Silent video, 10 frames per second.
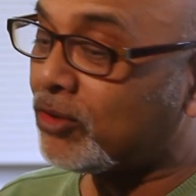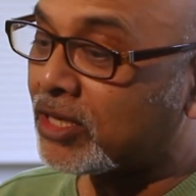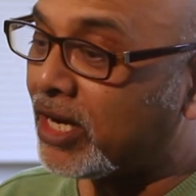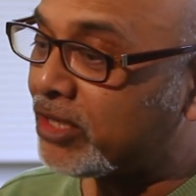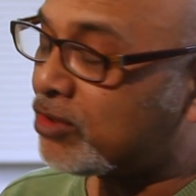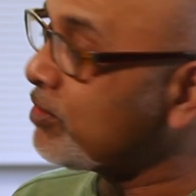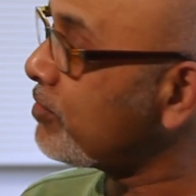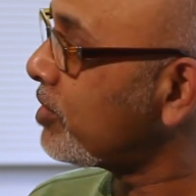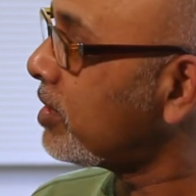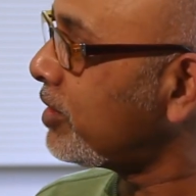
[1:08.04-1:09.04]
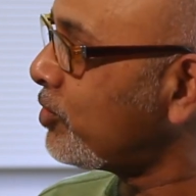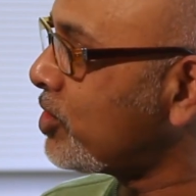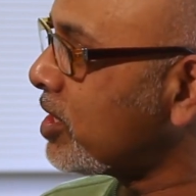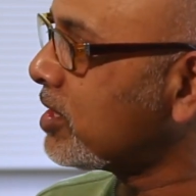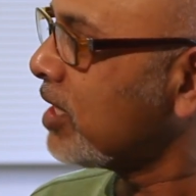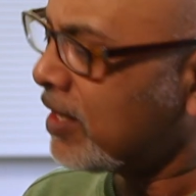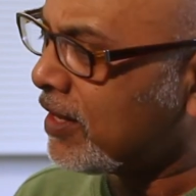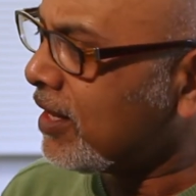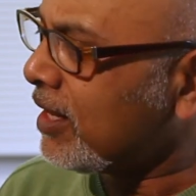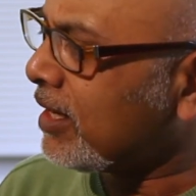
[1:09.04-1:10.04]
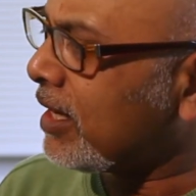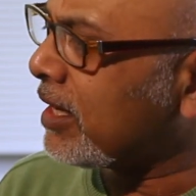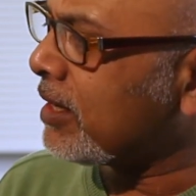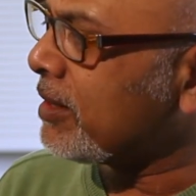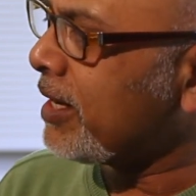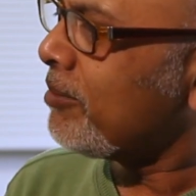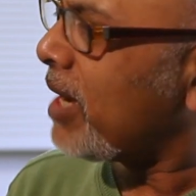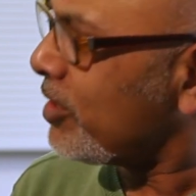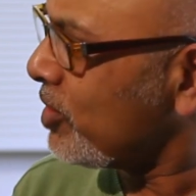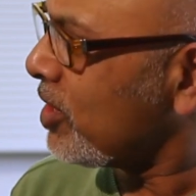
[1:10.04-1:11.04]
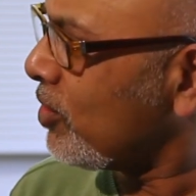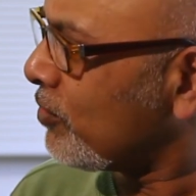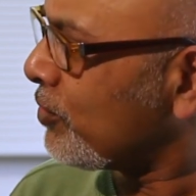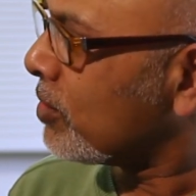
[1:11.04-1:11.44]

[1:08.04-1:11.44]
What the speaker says: all kinds of different literatures. In my reading of your